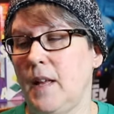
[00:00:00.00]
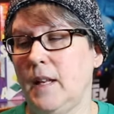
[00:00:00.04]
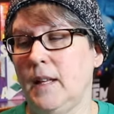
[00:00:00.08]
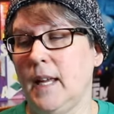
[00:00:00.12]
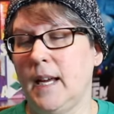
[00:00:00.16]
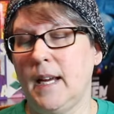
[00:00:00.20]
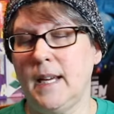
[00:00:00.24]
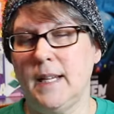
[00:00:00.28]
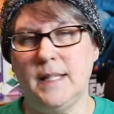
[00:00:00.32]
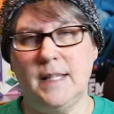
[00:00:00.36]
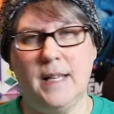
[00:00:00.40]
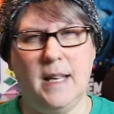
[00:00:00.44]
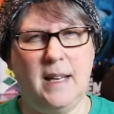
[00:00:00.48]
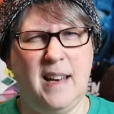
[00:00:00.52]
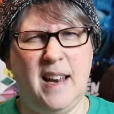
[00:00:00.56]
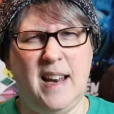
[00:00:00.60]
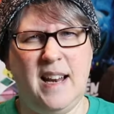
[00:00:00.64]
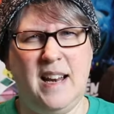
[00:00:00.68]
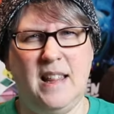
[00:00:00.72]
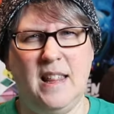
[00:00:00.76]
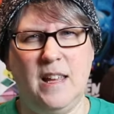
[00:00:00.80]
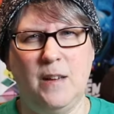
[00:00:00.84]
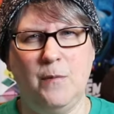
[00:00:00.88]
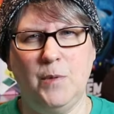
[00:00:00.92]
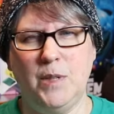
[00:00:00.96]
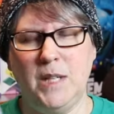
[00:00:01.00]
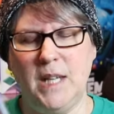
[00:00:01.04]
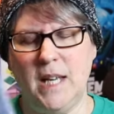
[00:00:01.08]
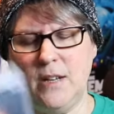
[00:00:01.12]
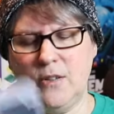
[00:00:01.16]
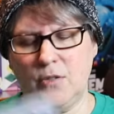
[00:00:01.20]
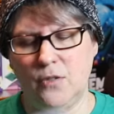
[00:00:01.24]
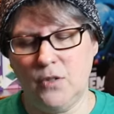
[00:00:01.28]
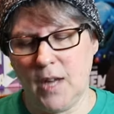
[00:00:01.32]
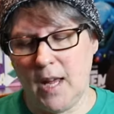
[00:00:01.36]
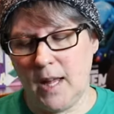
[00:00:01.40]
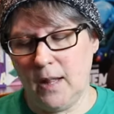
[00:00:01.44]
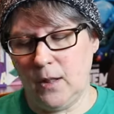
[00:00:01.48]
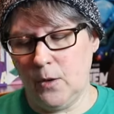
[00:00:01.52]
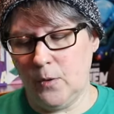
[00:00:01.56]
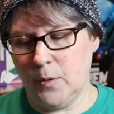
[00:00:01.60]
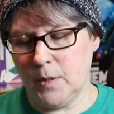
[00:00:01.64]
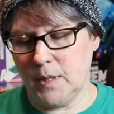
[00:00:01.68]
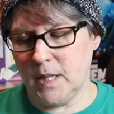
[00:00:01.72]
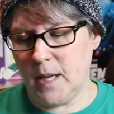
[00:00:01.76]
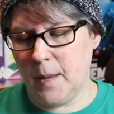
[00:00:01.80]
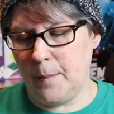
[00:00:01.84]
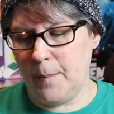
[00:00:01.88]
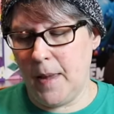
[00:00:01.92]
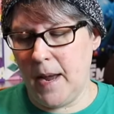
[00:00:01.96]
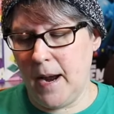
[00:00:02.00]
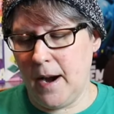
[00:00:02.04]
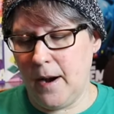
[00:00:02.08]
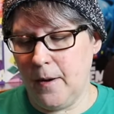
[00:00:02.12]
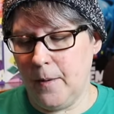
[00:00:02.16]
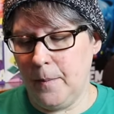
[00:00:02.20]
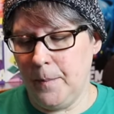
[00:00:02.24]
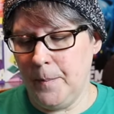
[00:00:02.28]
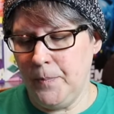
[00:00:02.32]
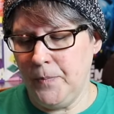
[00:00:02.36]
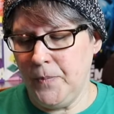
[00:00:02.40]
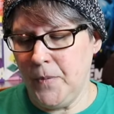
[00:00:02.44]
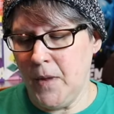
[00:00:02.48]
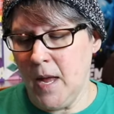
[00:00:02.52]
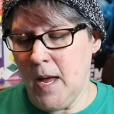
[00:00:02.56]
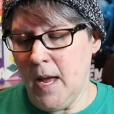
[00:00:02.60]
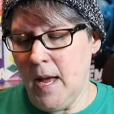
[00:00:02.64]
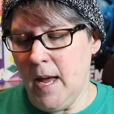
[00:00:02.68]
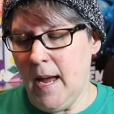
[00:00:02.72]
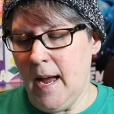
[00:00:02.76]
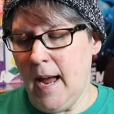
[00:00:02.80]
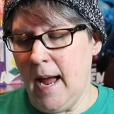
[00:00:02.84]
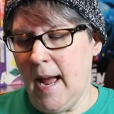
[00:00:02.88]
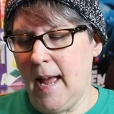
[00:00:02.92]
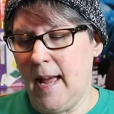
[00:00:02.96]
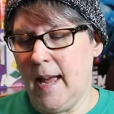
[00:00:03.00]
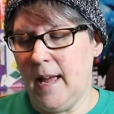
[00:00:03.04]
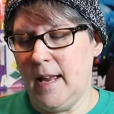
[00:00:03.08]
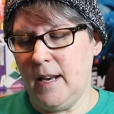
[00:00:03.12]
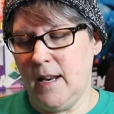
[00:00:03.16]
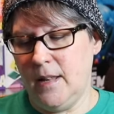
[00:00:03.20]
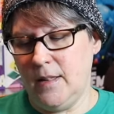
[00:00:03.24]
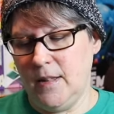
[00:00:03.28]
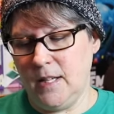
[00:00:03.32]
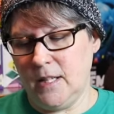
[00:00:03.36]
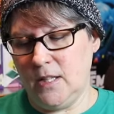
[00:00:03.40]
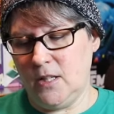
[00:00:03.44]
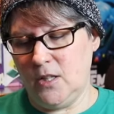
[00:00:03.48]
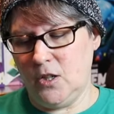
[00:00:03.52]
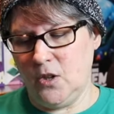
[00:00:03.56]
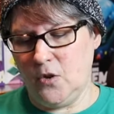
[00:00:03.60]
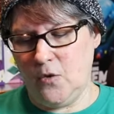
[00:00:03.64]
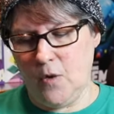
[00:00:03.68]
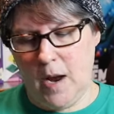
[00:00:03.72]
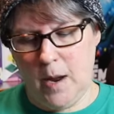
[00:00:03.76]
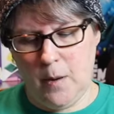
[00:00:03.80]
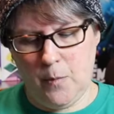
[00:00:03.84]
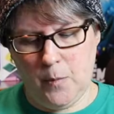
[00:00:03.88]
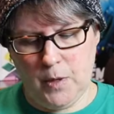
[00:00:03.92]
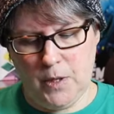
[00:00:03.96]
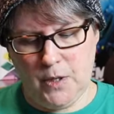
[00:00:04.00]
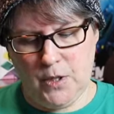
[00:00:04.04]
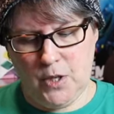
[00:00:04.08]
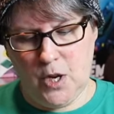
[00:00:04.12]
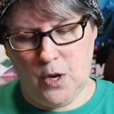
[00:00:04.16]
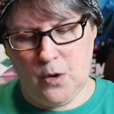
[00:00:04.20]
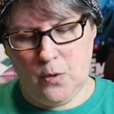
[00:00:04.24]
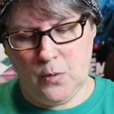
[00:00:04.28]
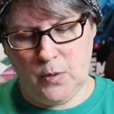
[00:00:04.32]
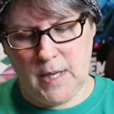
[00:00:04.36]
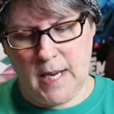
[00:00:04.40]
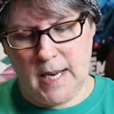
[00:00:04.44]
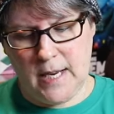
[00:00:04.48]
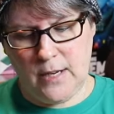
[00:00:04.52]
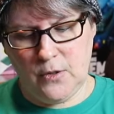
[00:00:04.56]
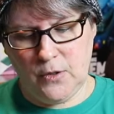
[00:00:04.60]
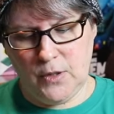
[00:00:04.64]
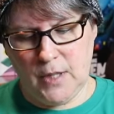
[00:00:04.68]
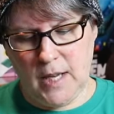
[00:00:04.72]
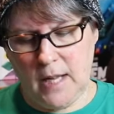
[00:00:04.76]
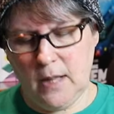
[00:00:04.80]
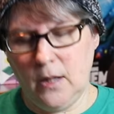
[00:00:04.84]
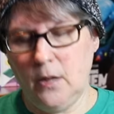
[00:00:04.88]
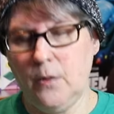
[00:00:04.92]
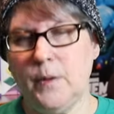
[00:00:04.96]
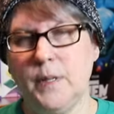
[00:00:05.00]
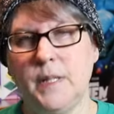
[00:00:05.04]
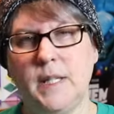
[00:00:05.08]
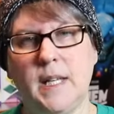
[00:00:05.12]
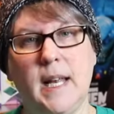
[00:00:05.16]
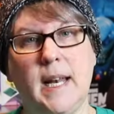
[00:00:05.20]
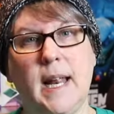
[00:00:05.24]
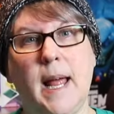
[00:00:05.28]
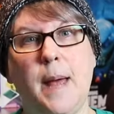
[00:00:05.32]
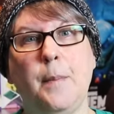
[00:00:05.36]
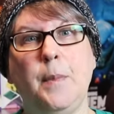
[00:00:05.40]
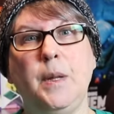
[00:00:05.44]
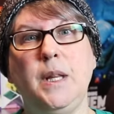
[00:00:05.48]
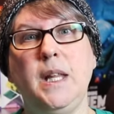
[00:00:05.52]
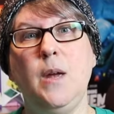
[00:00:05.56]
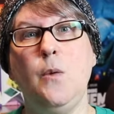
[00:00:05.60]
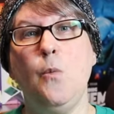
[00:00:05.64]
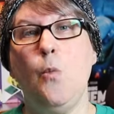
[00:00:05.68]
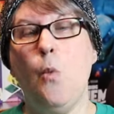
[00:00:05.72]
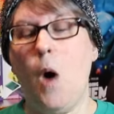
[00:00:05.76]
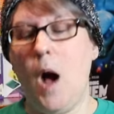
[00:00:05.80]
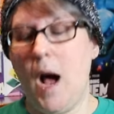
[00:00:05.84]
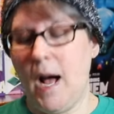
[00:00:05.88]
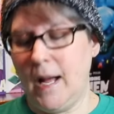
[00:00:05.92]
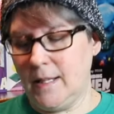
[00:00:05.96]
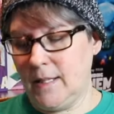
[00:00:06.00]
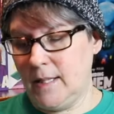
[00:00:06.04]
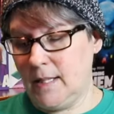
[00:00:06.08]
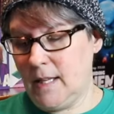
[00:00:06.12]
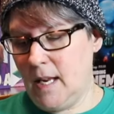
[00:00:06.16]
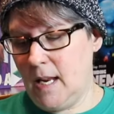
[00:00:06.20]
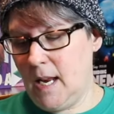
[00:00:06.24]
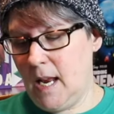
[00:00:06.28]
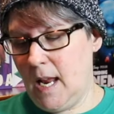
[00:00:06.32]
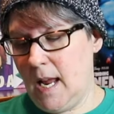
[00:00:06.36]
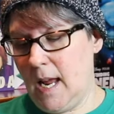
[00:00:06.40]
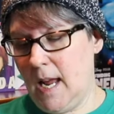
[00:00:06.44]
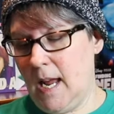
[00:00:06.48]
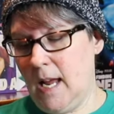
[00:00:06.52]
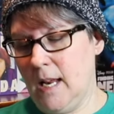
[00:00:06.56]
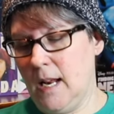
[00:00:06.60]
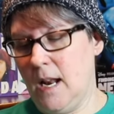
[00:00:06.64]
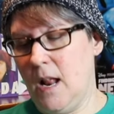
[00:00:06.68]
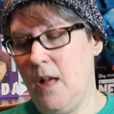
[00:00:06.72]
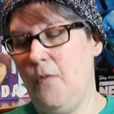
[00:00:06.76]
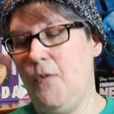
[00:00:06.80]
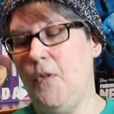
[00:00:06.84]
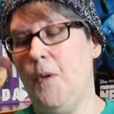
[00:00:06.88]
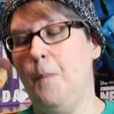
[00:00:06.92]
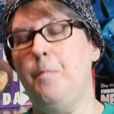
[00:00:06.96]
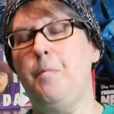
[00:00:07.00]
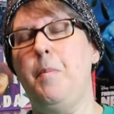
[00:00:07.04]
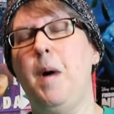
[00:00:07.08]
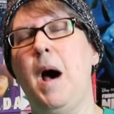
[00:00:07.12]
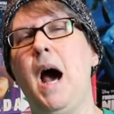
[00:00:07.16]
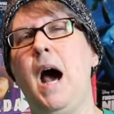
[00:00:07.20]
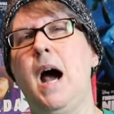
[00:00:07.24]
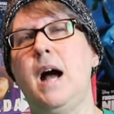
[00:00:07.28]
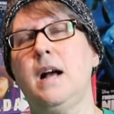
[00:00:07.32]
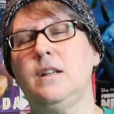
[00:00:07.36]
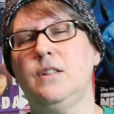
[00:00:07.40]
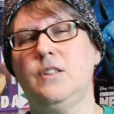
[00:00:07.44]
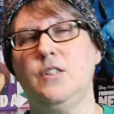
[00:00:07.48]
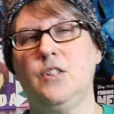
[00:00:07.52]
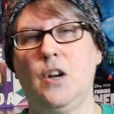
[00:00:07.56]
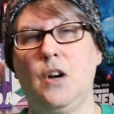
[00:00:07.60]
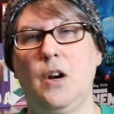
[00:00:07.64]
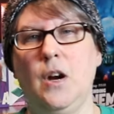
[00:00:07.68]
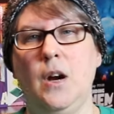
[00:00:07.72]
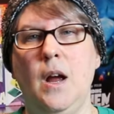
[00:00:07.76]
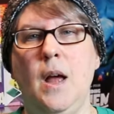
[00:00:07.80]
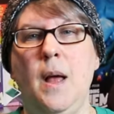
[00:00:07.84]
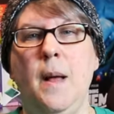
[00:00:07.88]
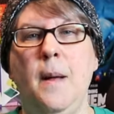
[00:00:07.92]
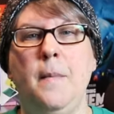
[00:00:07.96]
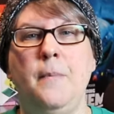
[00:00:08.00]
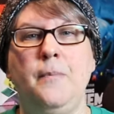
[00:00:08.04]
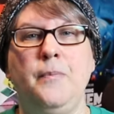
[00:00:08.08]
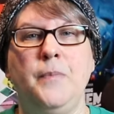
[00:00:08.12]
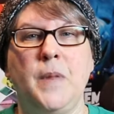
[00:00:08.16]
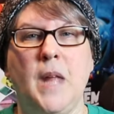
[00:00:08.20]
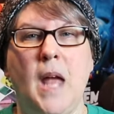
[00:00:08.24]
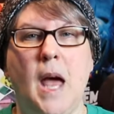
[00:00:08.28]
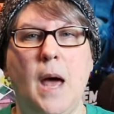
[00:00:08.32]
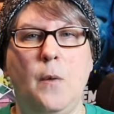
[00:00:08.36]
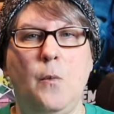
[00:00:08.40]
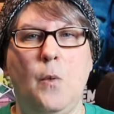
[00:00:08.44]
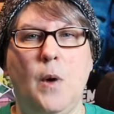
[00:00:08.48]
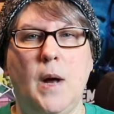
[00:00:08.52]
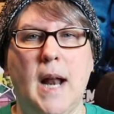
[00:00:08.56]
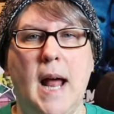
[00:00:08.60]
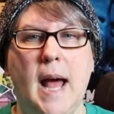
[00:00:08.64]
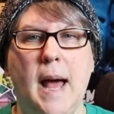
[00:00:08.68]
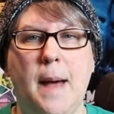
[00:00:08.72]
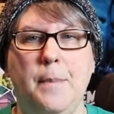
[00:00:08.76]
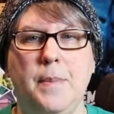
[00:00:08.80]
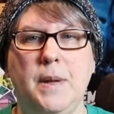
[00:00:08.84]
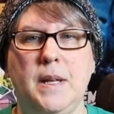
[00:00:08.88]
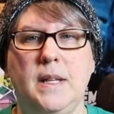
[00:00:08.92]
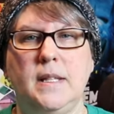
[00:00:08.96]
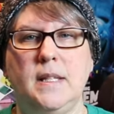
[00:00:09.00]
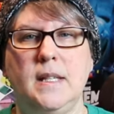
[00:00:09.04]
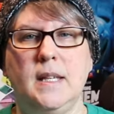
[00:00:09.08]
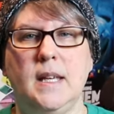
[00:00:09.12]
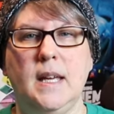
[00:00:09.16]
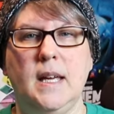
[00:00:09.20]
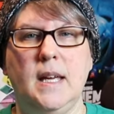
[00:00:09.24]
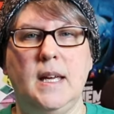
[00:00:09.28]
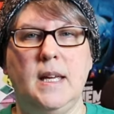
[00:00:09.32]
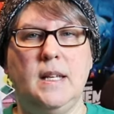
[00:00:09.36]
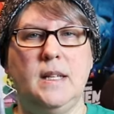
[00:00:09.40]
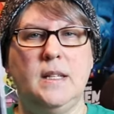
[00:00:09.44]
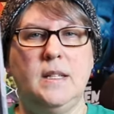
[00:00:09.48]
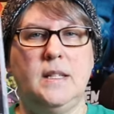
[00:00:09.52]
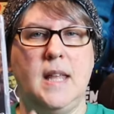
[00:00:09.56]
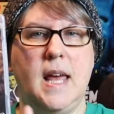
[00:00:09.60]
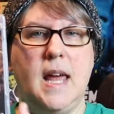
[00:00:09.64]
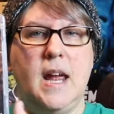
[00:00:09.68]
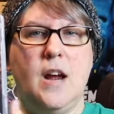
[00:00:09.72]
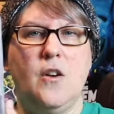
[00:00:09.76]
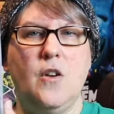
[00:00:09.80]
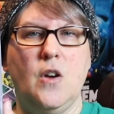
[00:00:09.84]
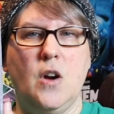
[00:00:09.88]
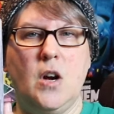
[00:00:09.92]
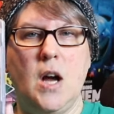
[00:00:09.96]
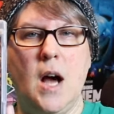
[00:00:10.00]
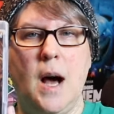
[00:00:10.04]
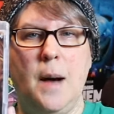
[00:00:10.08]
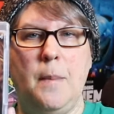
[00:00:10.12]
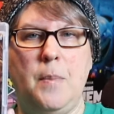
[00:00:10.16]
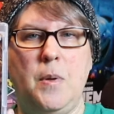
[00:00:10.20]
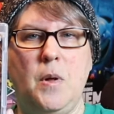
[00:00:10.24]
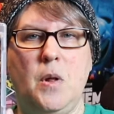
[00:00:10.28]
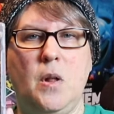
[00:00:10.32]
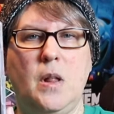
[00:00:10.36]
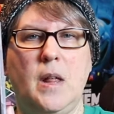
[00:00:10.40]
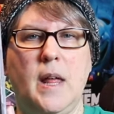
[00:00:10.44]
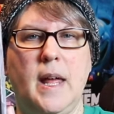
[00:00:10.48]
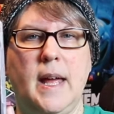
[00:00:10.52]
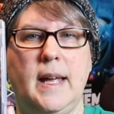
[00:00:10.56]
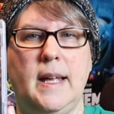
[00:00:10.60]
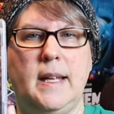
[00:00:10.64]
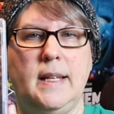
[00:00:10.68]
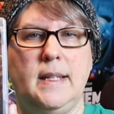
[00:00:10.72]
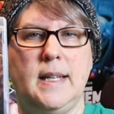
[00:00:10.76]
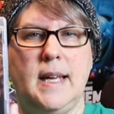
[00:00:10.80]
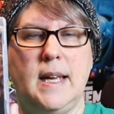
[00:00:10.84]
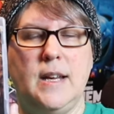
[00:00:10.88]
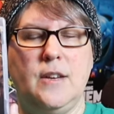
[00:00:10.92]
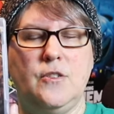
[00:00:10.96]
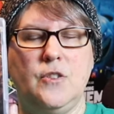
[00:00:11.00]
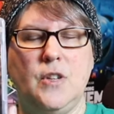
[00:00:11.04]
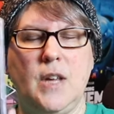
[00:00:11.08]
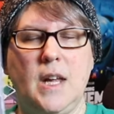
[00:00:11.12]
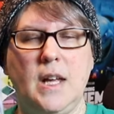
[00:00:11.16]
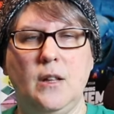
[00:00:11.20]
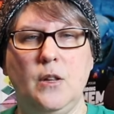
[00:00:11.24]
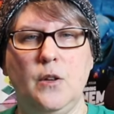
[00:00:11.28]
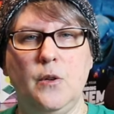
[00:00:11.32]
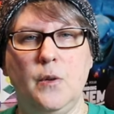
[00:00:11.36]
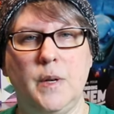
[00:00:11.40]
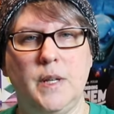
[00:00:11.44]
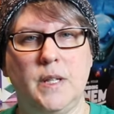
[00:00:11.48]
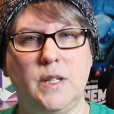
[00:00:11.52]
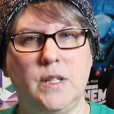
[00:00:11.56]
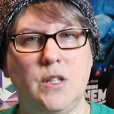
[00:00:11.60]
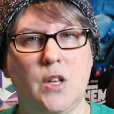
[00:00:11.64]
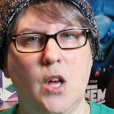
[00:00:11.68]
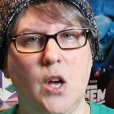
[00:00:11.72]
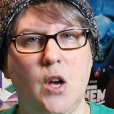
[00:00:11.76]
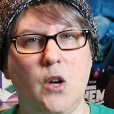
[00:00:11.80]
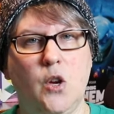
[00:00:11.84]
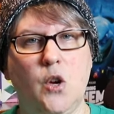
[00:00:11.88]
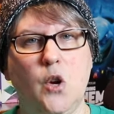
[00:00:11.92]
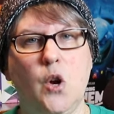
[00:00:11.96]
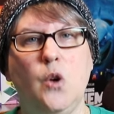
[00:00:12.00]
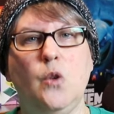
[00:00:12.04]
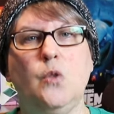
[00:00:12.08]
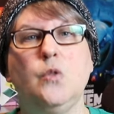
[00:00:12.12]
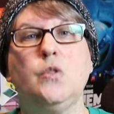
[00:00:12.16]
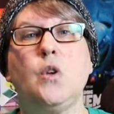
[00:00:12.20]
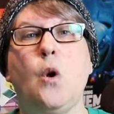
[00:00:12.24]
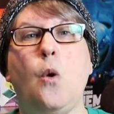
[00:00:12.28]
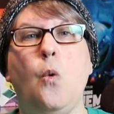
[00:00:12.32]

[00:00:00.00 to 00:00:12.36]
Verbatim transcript: And like I said, anything with Daniel Day Lewis, I'm there. And this is a great one too. Daniel Day Lewis and Emily Watson in The Boxer. And what happens is they are a couple, and Daniel Day Lewis goes